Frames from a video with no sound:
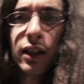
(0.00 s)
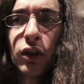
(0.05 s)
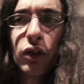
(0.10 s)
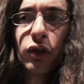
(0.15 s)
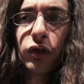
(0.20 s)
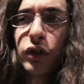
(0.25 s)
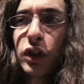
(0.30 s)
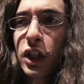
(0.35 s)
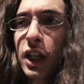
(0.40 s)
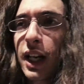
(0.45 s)

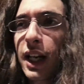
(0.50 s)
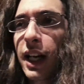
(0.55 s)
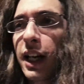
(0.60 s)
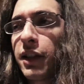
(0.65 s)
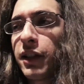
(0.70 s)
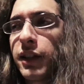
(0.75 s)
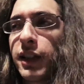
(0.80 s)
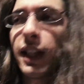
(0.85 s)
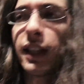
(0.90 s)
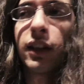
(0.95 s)
told you
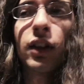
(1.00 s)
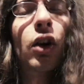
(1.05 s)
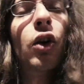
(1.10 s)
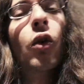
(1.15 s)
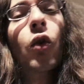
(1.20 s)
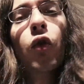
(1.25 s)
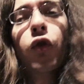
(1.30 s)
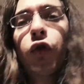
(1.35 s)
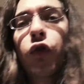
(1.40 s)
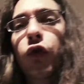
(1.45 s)
guys that the
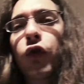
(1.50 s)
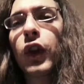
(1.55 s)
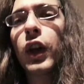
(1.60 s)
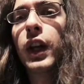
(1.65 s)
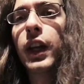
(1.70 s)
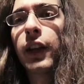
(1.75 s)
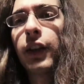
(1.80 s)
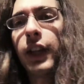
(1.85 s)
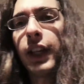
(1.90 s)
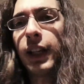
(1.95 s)
whole
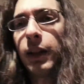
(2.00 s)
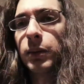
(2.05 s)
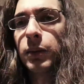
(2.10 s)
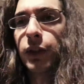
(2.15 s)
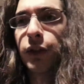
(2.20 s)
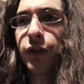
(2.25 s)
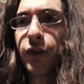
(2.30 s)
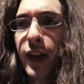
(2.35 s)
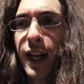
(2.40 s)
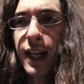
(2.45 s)
thing
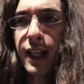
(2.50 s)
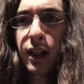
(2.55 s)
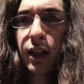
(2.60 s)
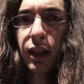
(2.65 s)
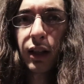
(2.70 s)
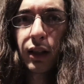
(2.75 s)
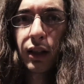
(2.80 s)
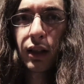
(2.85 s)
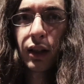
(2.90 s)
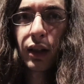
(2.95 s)
was fake.
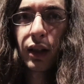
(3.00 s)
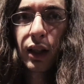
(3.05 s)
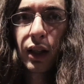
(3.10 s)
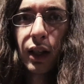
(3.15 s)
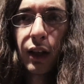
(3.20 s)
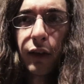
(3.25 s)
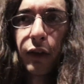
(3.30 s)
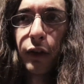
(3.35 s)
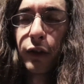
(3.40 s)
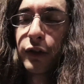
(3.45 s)

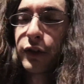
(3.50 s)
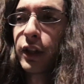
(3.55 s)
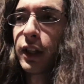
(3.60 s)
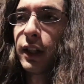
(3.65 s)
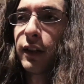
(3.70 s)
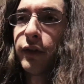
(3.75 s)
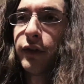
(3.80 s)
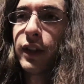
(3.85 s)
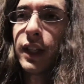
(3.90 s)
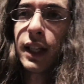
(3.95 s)
First
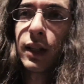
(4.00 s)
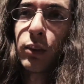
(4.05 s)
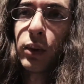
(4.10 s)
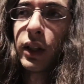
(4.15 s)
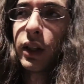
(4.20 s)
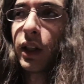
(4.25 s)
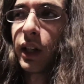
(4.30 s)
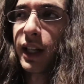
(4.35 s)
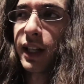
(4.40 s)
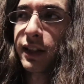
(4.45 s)
off, he
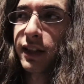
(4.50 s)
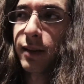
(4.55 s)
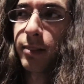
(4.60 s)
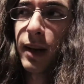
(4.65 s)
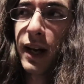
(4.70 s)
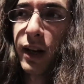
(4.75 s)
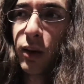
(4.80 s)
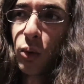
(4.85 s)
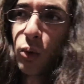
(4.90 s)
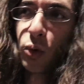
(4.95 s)
went against
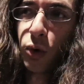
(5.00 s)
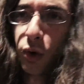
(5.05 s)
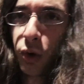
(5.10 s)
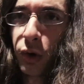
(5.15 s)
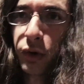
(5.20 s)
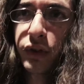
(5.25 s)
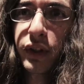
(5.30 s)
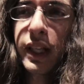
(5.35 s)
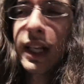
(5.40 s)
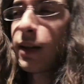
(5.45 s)
my
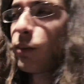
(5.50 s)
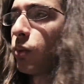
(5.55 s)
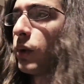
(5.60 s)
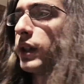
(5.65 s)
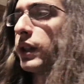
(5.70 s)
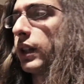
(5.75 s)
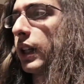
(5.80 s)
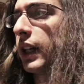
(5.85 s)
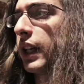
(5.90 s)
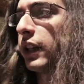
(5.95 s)
orders, he
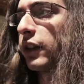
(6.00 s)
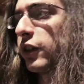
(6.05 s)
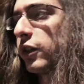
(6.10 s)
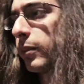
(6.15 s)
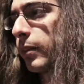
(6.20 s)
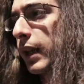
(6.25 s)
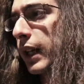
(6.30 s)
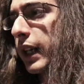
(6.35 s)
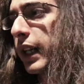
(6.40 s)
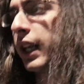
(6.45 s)
went against
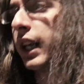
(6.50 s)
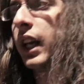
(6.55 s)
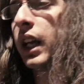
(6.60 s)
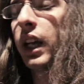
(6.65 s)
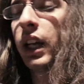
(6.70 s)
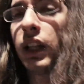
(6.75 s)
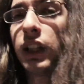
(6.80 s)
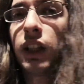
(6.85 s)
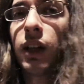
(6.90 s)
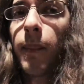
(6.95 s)
my
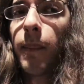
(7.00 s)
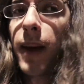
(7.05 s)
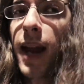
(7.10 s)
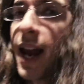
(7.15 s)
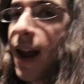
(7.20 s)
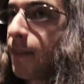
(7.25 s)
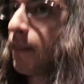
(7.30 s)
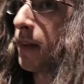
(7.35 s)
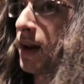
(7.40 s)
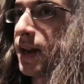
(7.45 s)

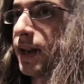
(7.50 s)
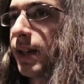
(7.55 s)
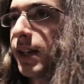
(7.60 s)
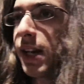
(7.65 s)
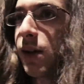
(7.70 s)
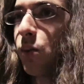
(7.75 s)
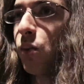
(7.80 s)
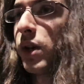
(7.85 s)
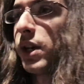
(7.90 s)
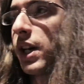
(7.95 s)
commandments,
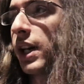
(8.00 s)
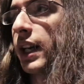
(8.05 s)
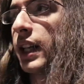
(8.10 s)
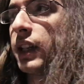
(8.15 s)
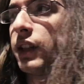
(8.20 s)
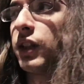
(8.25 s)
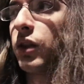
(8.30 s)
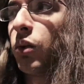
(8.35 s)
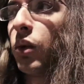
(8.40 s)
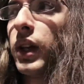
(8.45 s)
he went
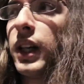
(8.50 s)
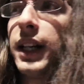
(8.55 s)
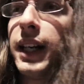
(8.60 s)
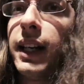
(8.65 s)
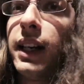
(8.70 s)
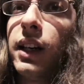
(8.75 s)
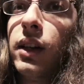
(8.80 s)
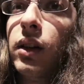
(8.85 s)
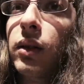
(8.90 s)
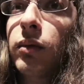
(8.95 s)
against what
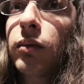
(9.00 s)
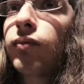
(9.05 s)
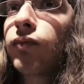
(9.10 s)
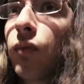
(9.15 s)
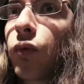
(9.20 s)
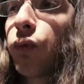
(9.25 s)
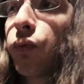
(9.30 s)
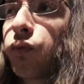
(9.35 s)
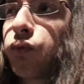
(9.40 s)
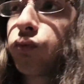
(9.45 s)
I
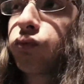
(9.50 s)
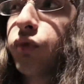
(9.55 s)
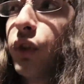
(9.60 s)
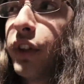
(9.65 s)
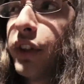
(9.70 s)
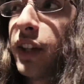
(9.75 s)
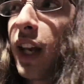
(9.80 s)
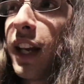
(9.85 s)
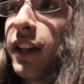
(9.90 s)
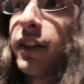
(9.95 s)

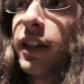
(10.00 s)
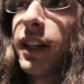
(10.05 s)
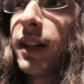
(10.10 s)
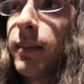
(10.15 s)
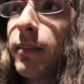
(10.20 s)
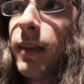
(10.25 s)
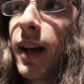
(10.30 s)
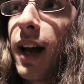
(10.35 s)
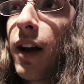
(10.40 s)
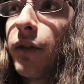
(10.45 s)
set
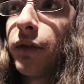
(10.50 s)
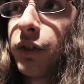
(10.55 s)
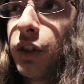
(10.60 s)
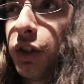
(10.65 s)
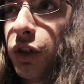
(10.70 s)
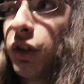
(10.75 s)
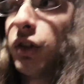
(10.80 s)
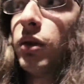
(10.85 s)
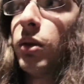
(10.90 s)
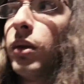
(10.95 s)
him out to
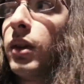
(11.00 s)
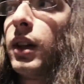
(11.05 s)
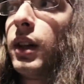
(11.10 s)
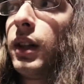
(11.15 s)
do.